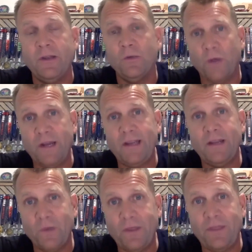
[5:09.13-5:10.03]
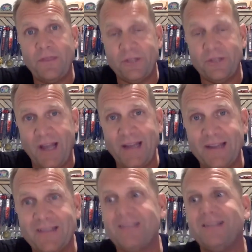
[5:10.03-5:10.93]
running with the
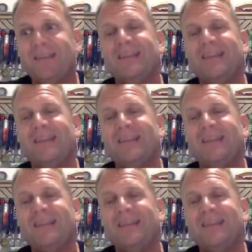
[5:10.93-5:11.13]
giants,